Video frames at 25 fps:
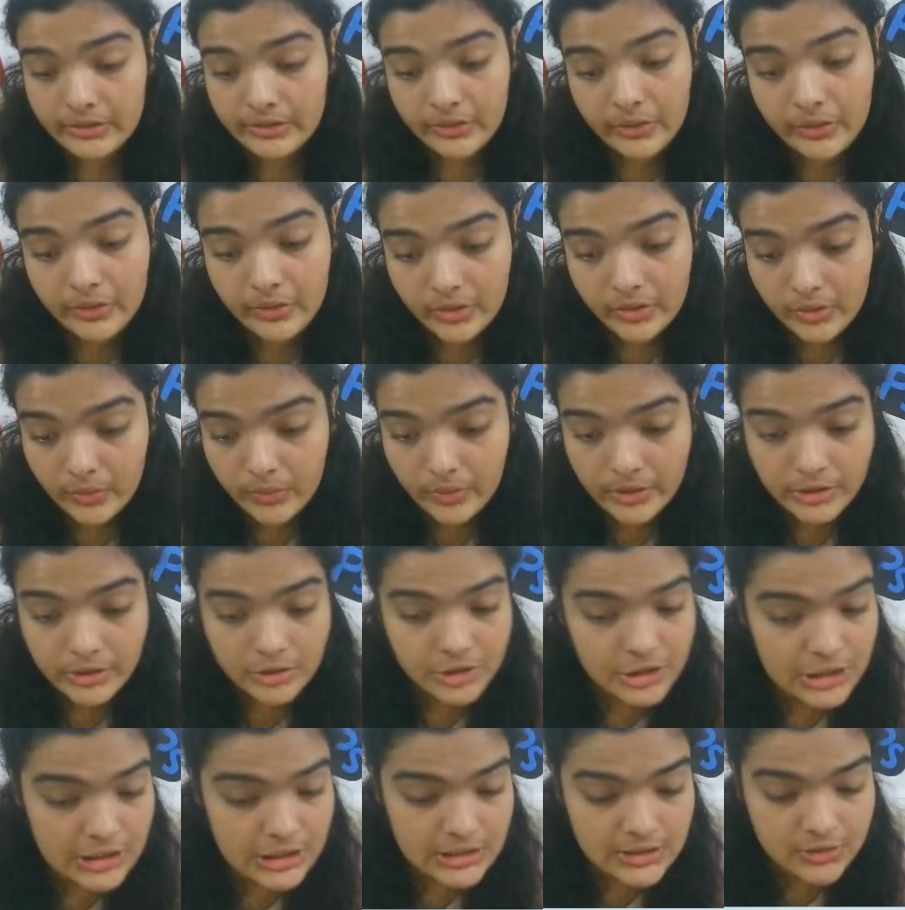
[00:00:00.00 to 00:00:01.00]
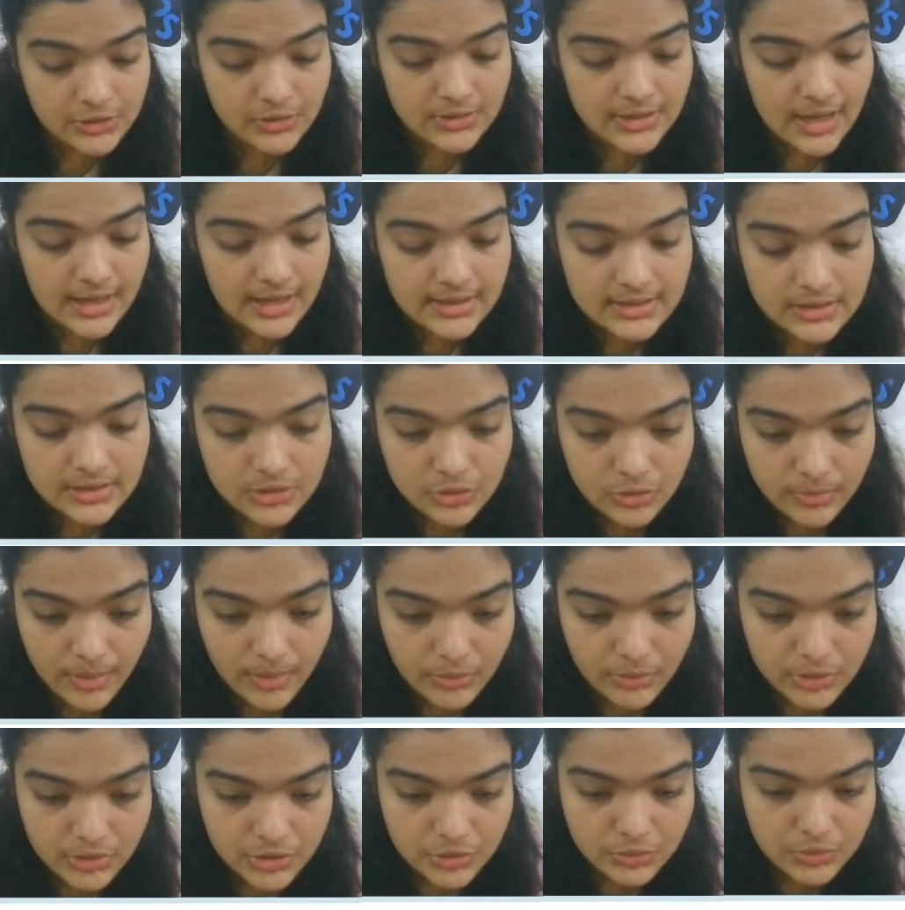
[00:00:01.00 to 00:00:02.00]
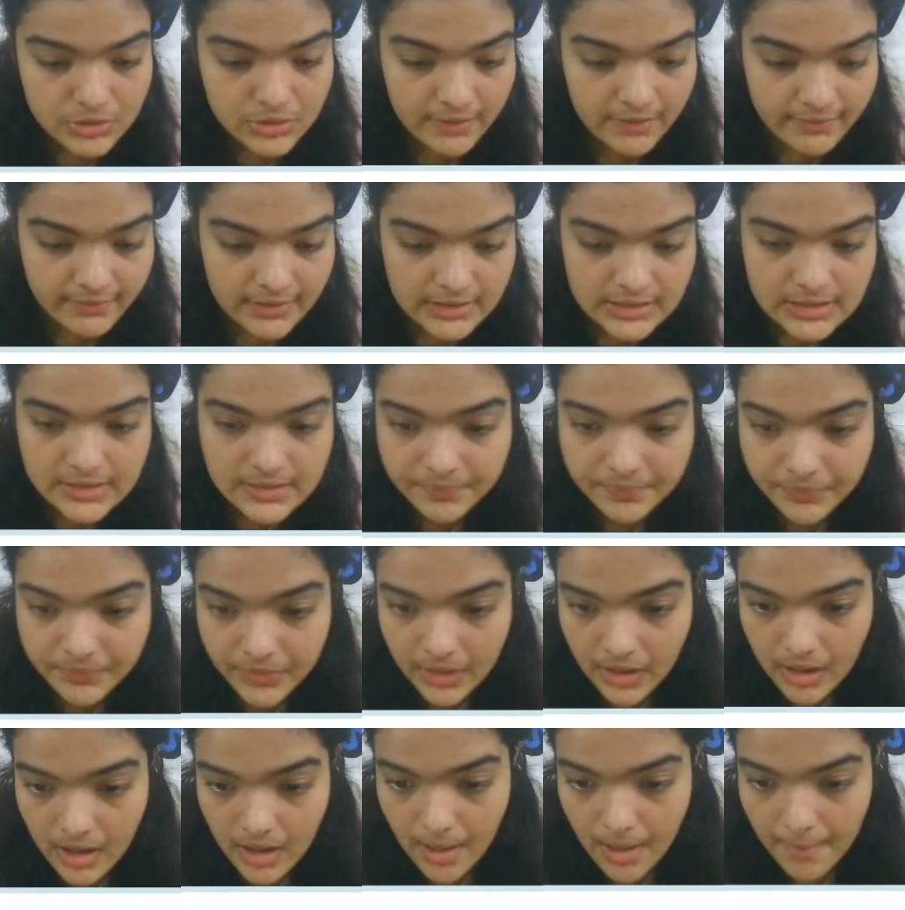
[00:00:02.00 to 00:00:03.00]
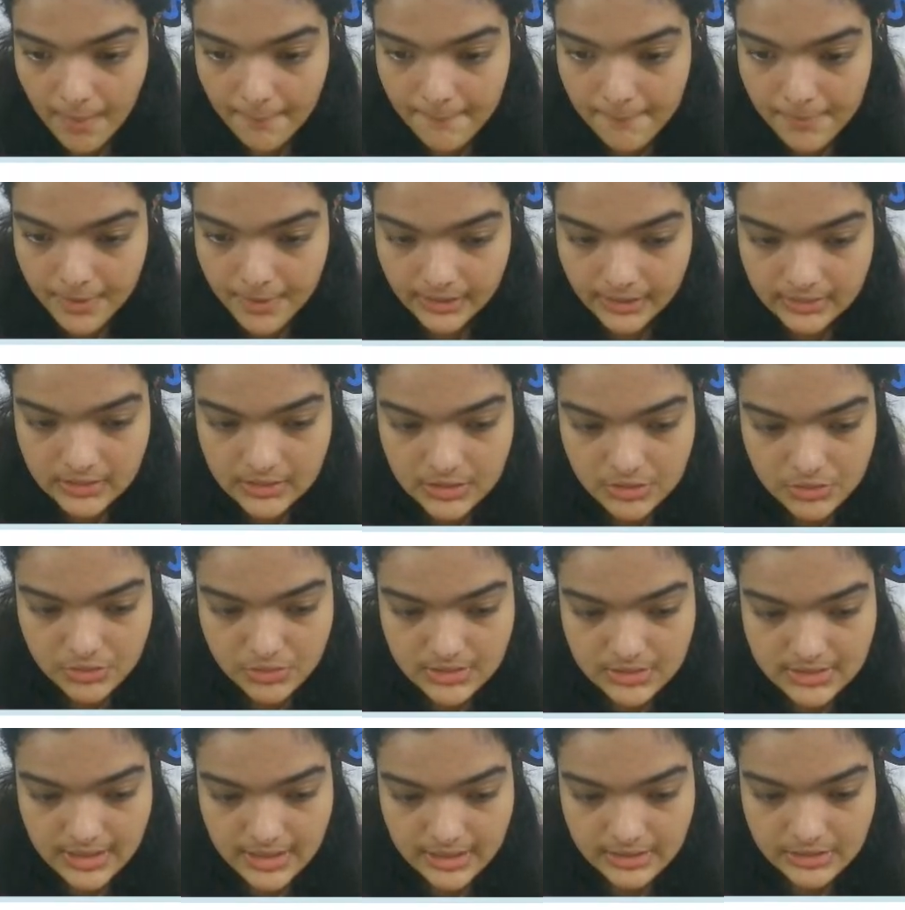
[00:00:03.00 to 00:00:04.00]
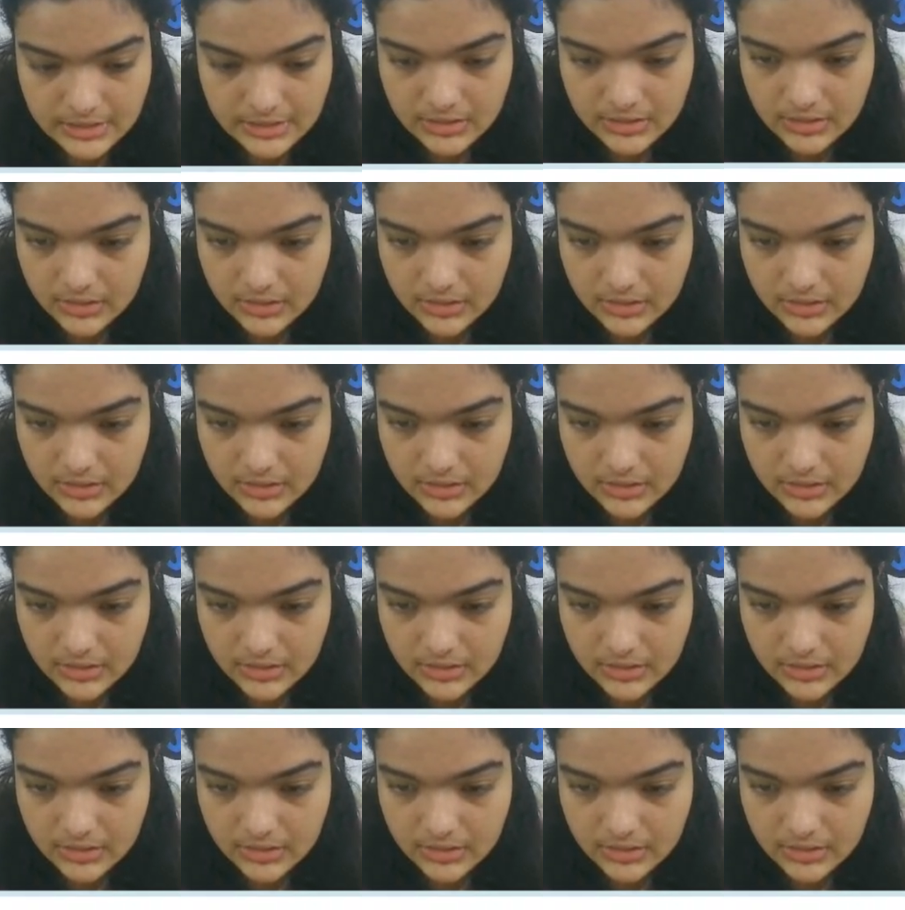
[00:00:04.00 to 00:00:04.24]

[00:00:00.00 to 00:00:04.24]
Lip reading: You're going to change your sizing to about a 270. Bring this to the center,